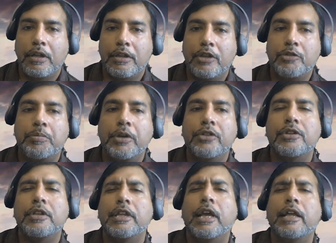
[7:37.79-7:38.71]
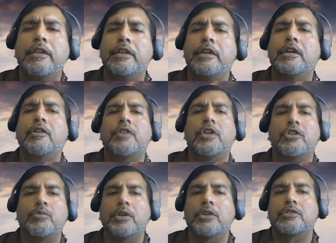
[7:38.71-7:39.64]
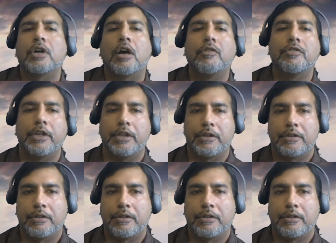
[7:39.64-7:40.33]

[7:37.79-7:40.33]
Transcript: This brings in the idea of Israel's covenant.